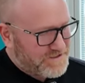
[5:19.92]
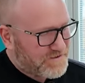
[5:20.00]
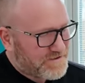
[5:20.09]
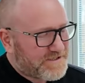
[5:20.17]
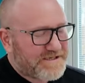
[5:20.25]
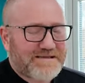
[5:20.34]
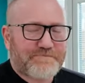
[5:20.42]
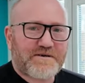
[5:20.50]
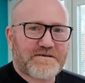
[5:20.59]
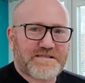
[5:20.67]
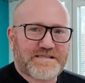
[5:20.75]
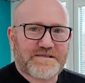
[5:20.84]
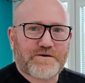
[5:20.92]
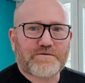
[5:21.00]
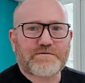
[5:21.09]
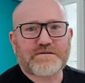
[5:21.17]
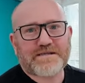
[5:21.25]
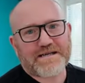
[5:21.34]
all the little boxes and
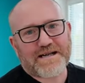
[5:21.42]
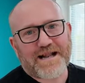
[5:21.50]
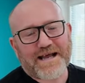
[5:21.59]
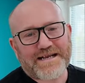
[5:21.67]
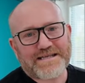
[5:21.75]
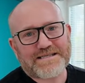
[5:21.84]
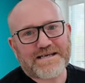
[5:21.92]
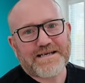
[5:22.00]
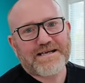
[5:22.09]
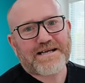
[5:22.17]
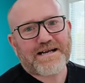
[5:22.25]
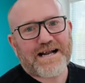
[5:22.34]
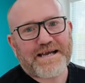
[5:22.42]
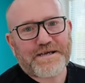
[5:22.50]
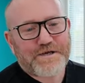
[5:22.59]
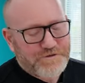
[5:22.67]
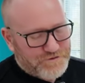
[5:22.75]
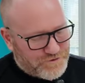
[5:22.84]
all the little lines let
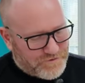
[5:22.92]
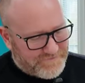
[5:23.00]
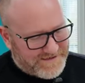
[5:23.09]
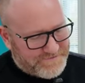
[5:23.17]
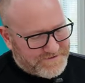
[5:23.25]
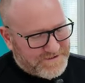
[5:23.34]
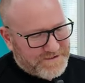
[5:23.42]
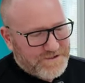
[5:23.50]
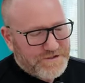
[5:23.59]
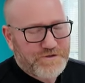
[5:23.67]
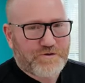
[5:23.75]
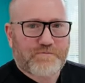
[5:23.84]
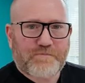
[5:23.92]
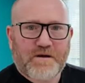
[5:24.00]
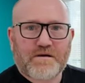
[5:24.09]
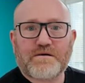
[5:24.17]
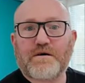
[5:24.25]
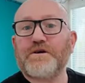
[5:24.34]
you draw out your
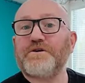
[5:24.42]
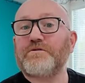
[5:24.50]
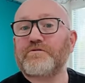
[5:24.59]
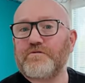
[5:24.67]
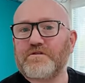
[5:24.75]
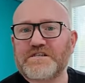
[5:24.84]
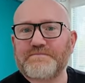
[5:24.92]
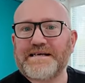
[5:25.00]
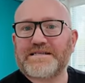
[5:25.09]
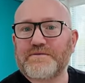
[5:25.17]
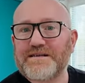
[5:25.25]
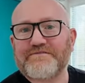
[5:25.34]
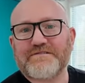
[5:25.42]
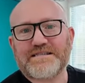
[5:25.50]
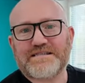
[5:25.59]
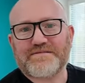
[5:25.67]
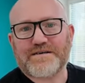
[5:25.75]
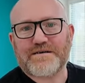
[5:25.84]
plot or your growing space, whatever it
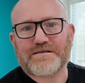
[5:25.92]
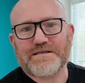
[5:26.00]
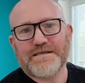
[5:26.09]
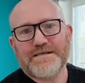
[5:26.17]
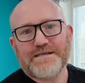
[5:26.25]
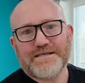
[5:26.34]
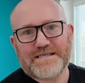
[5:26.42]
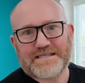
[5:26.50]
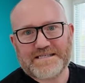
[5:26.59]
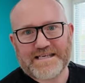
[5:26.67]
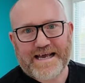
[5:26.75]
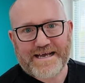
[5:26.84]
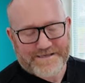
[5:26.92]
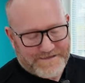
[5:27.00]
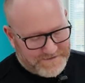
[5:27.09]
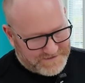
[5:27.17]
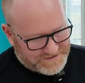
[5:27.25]
is you've got, to scale.